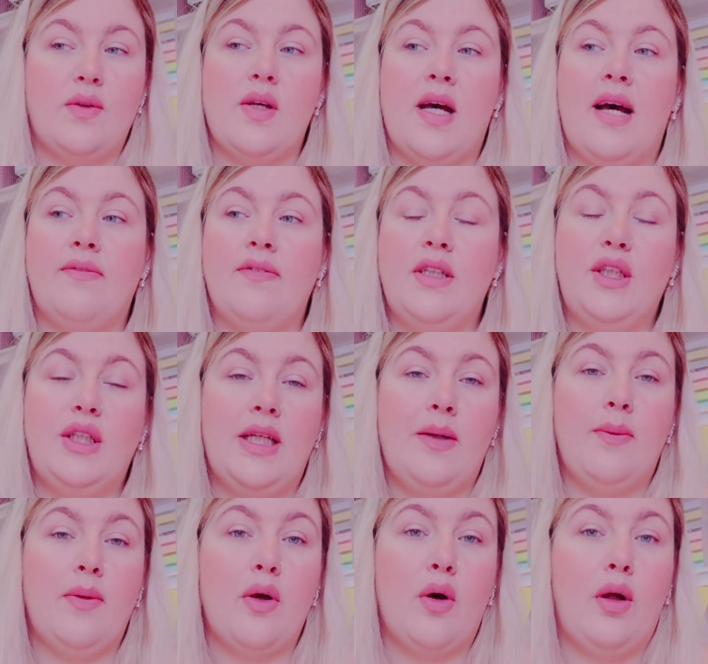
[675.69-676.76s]
So I have a sheet
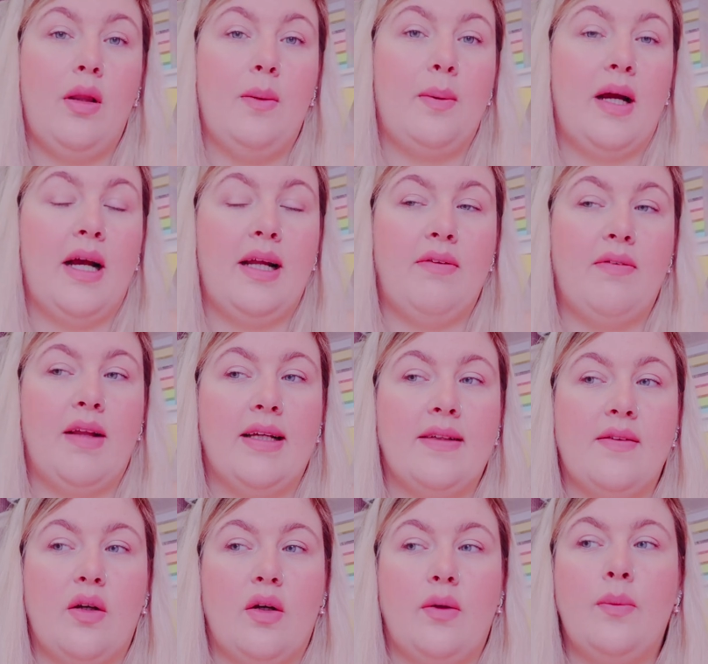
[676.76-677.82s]
with all the pride
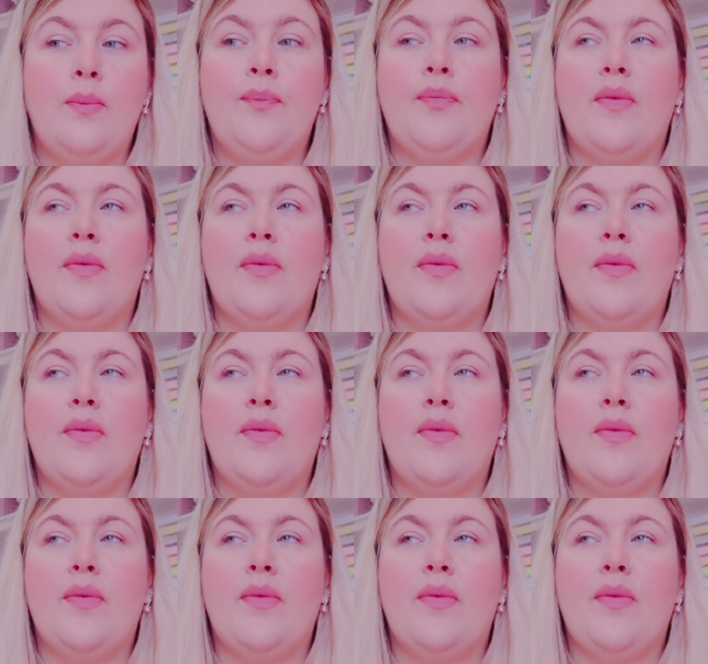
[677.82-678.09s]
flags on,